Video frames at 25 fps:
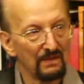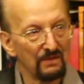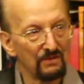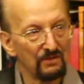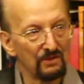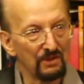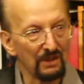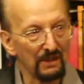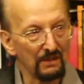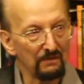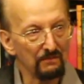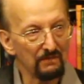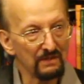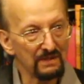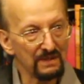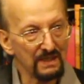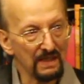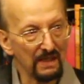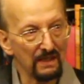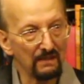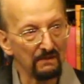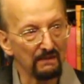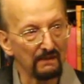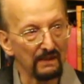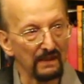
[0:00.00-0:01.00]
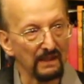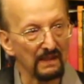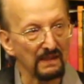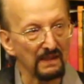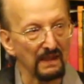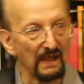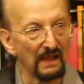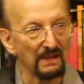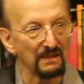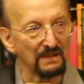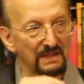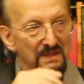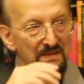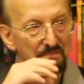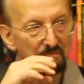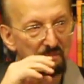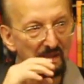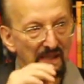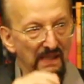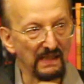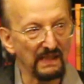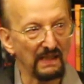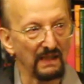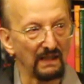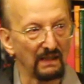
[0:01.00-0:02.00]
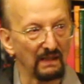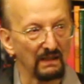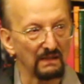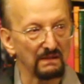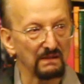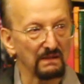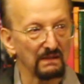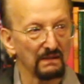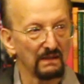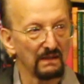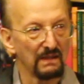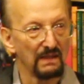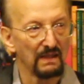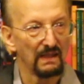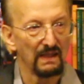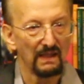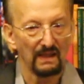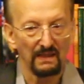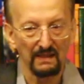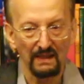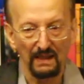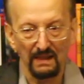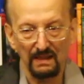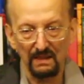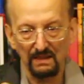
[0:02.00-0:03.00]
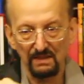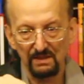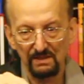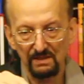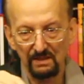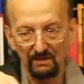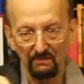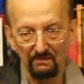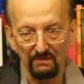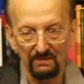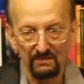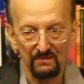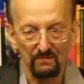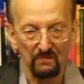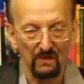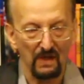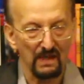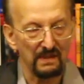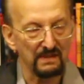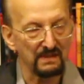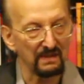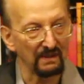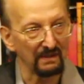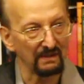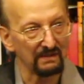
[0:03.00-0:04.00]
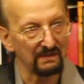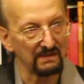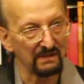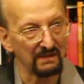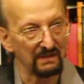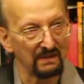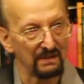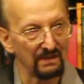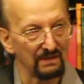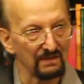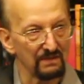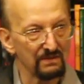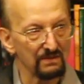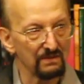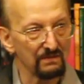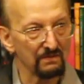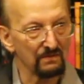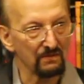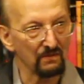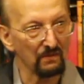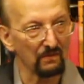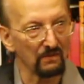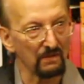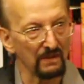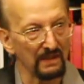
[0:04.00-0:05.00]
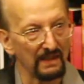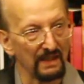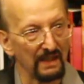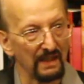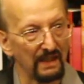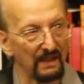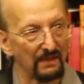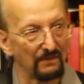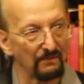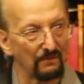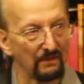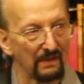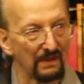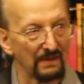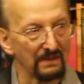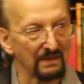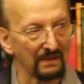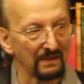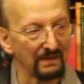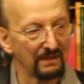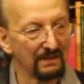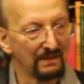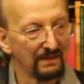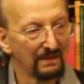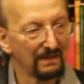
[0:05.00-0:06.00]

She was hearing it and speaking it, and Aleister was writing it in his Crowley handwriting,